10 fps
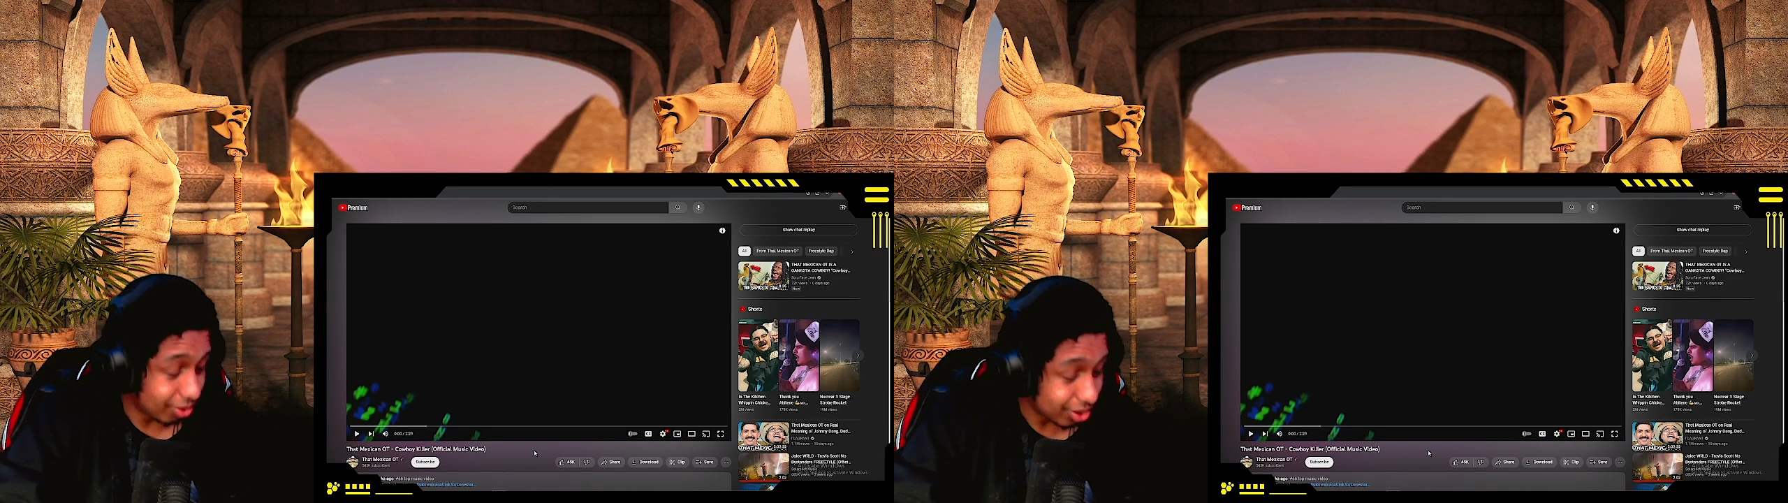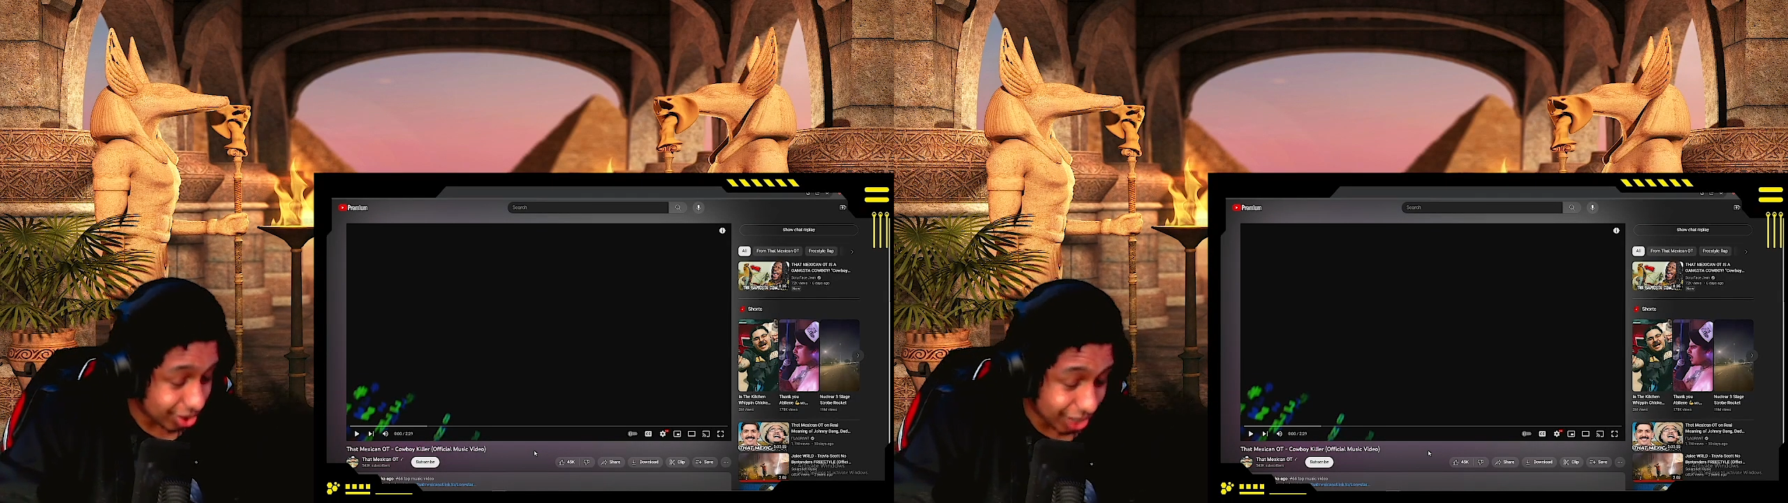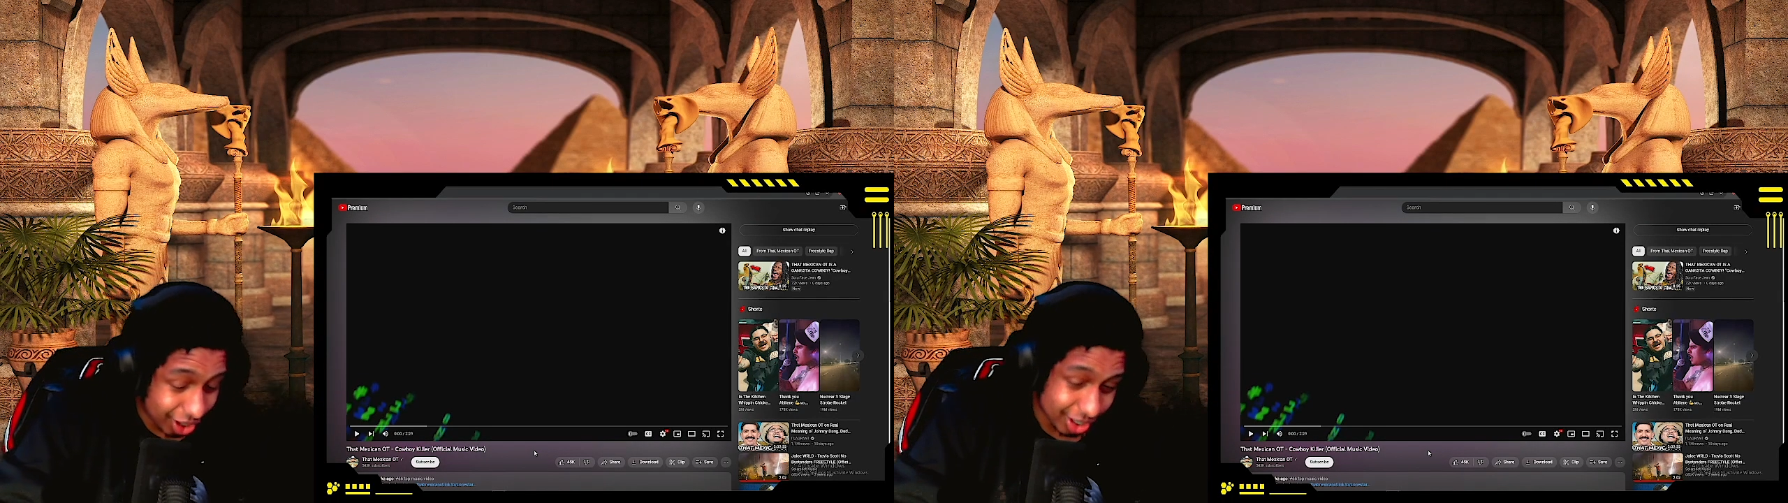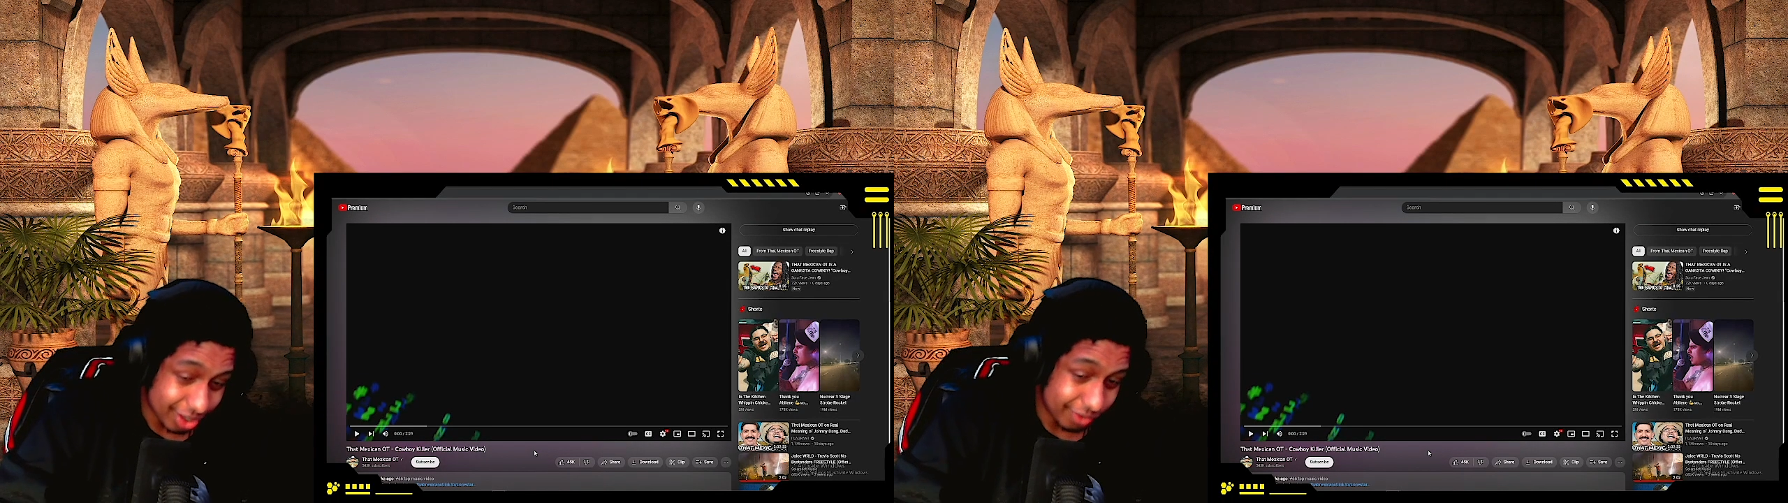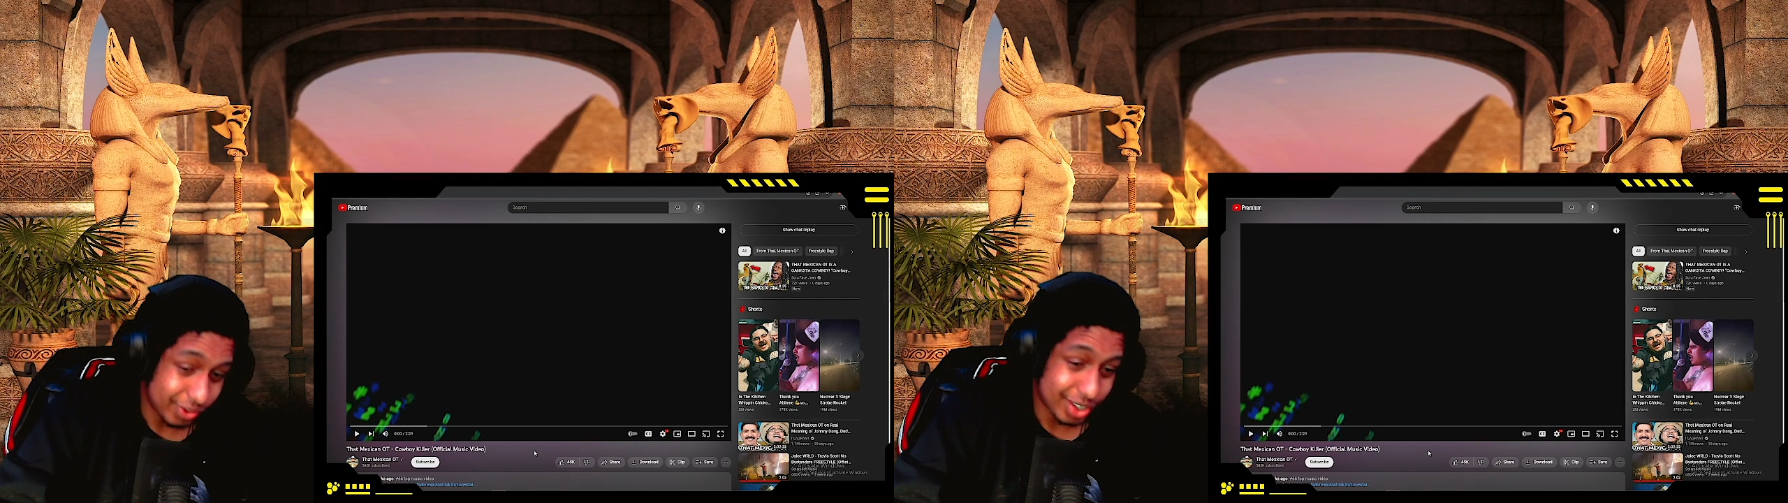solid,
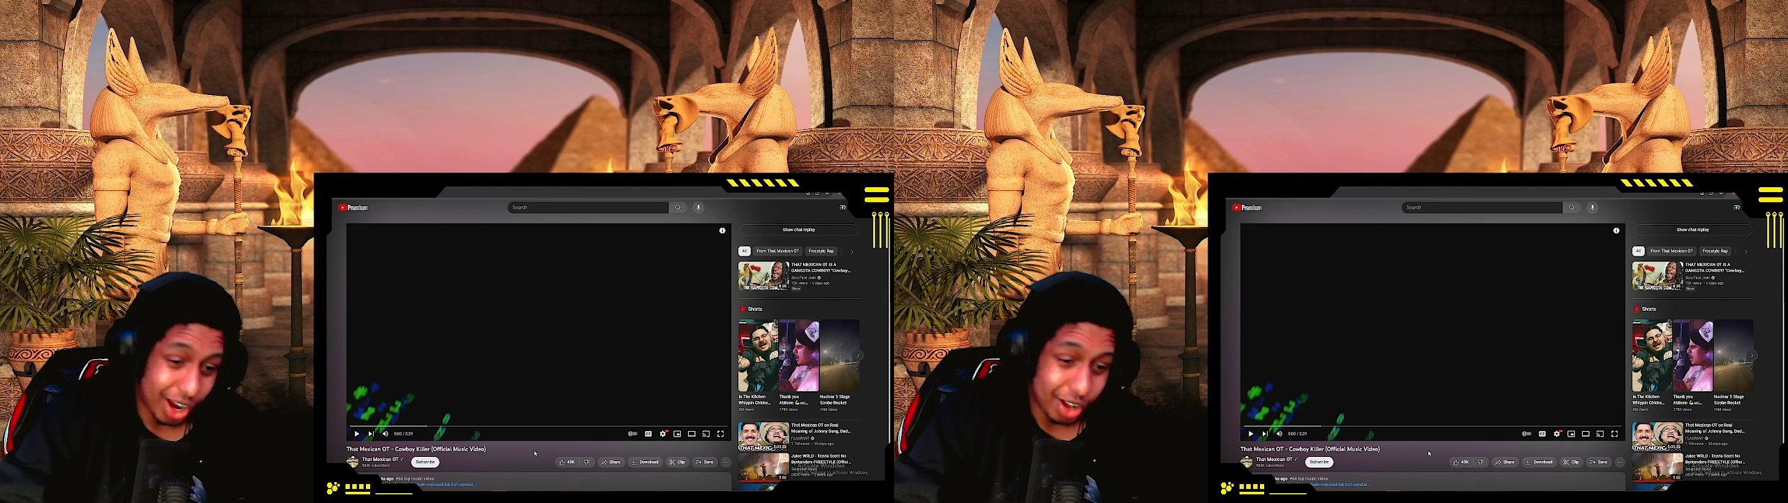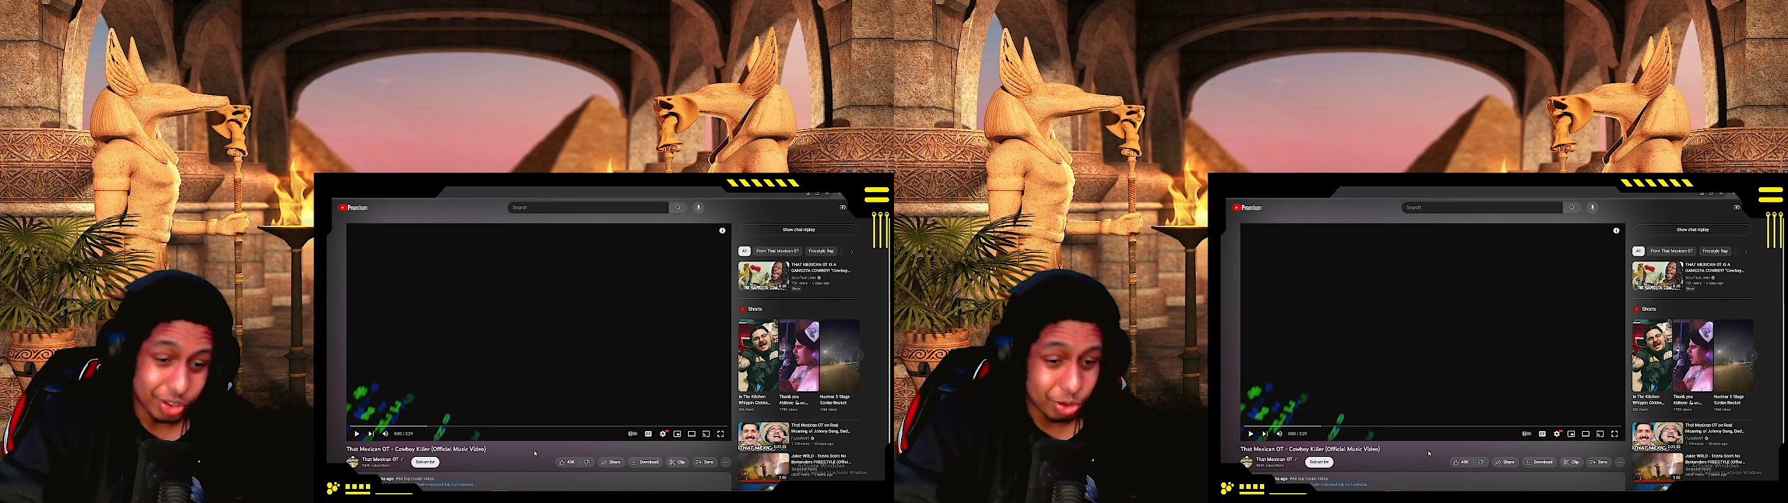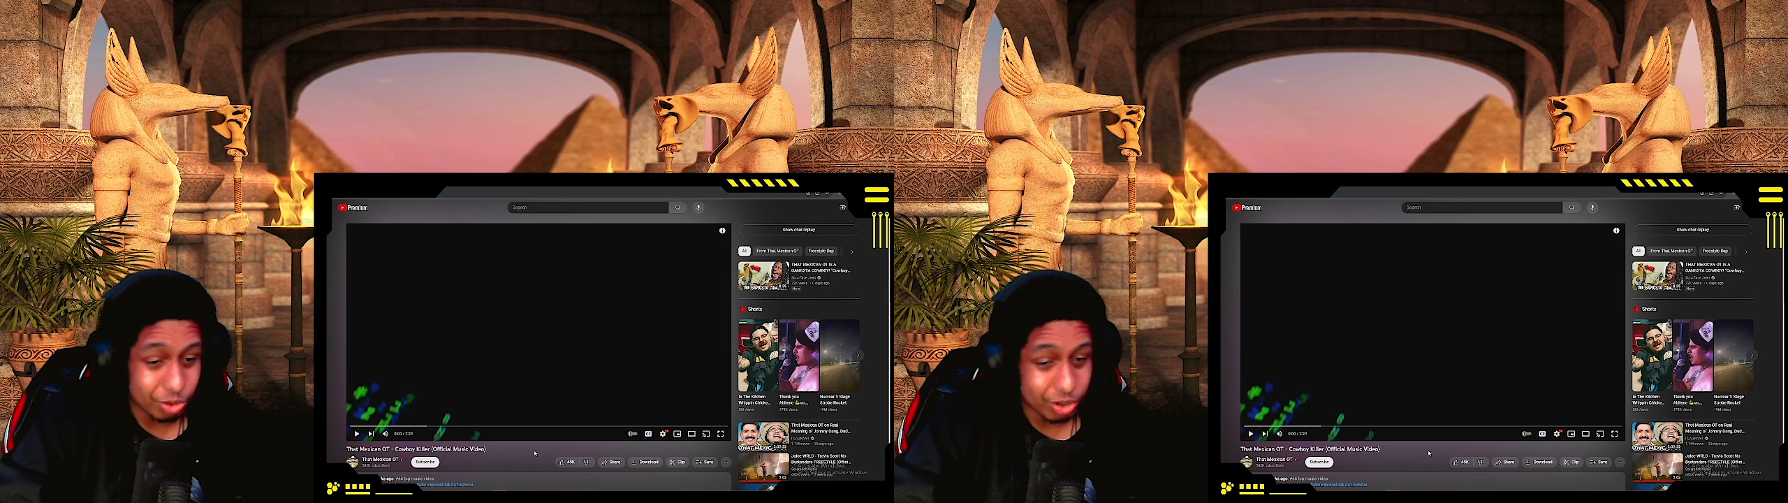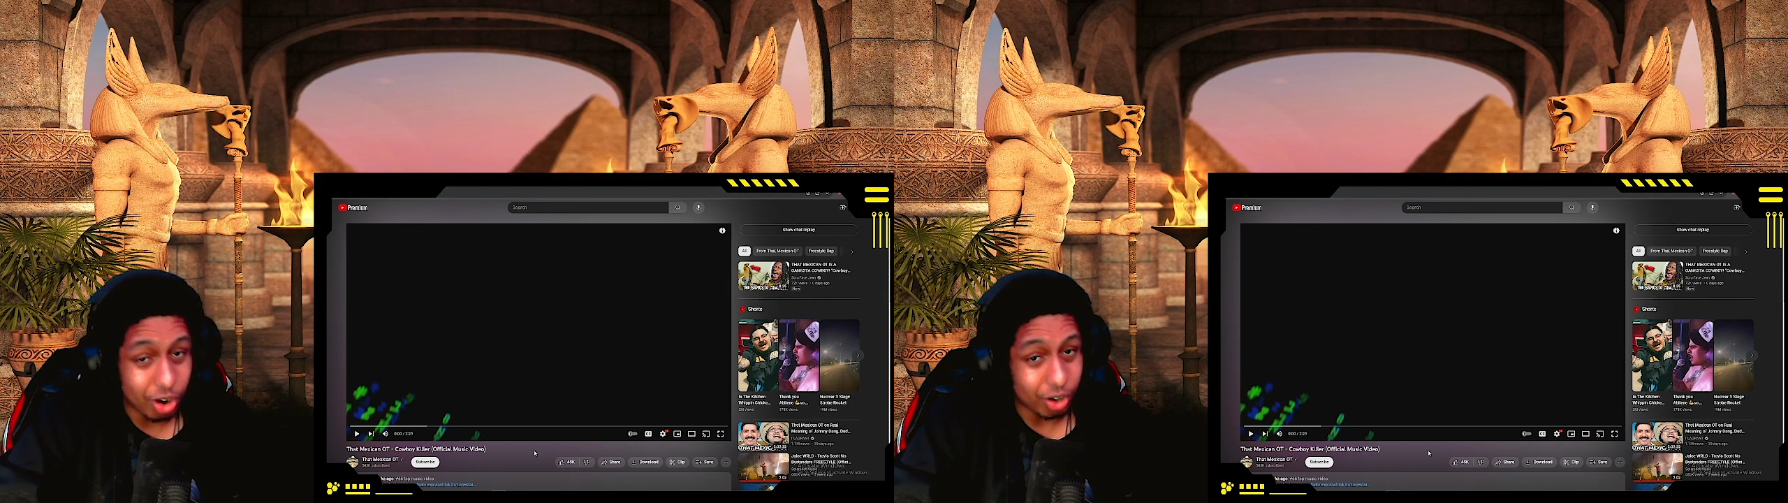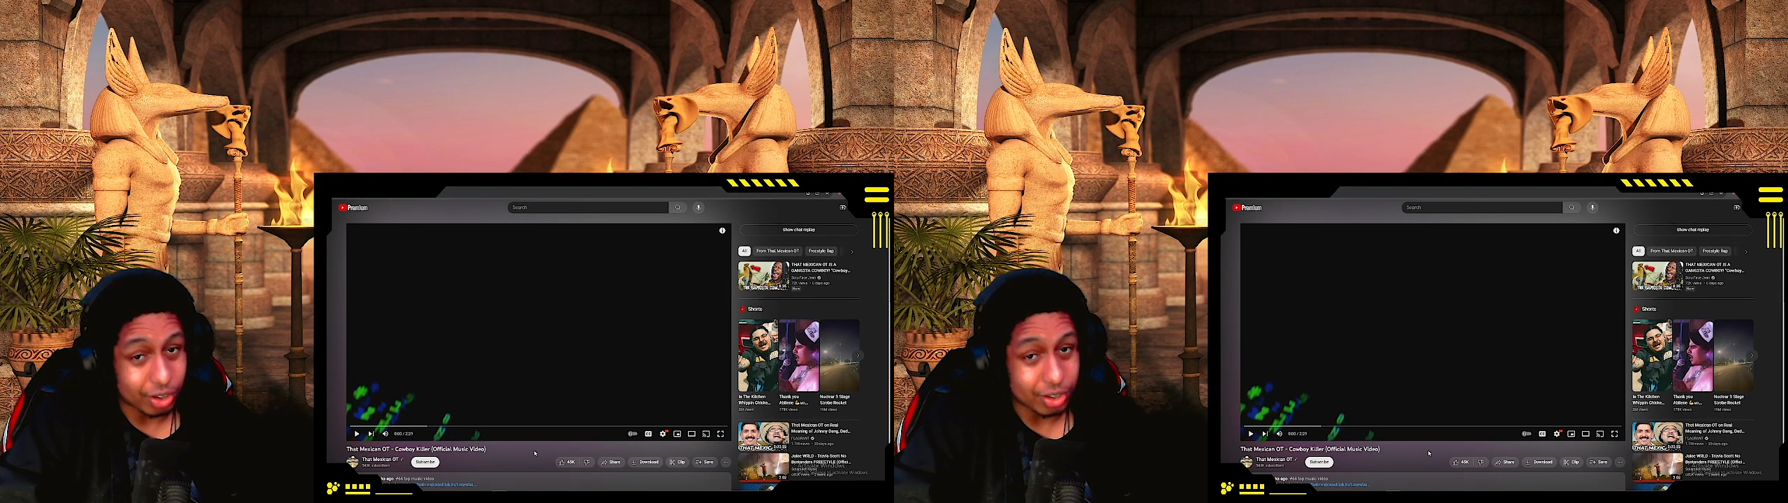solid two
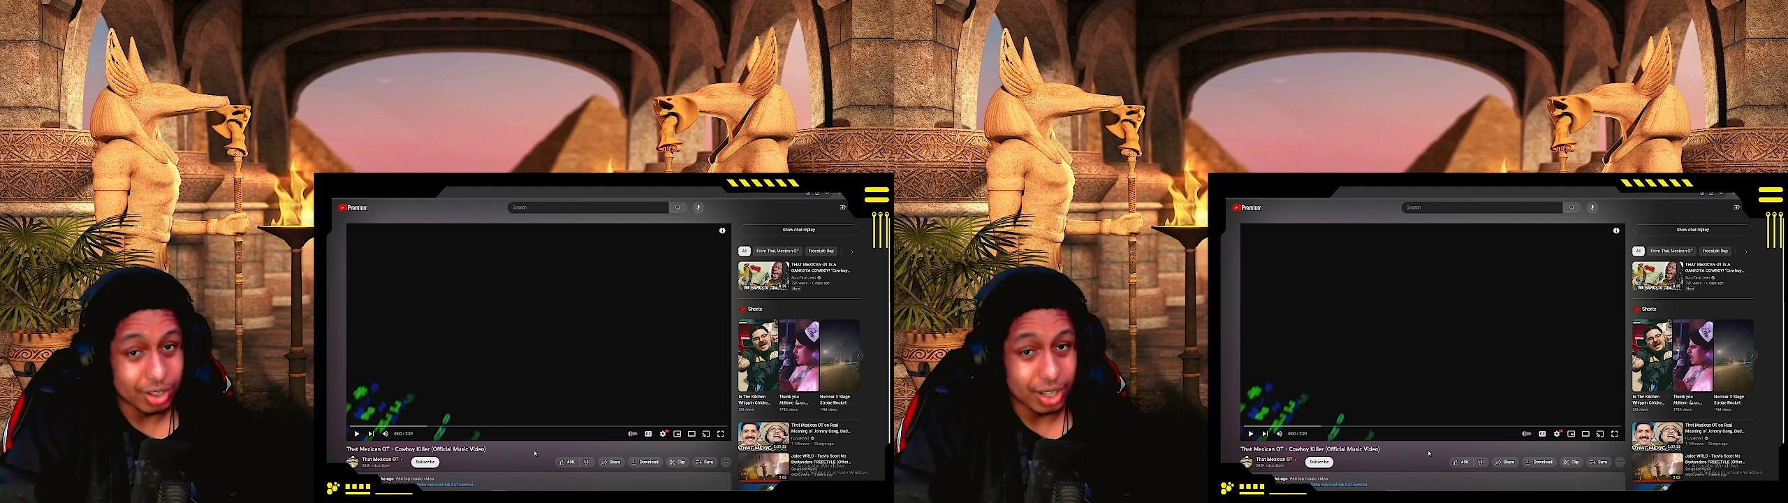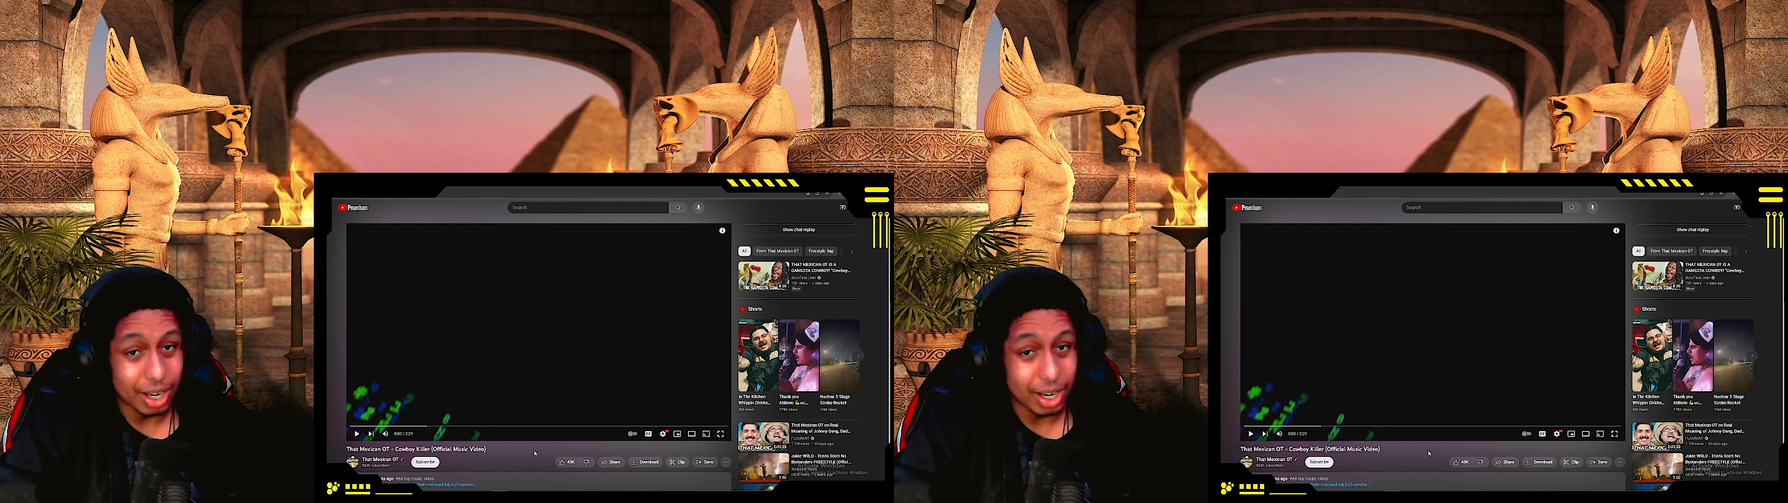songs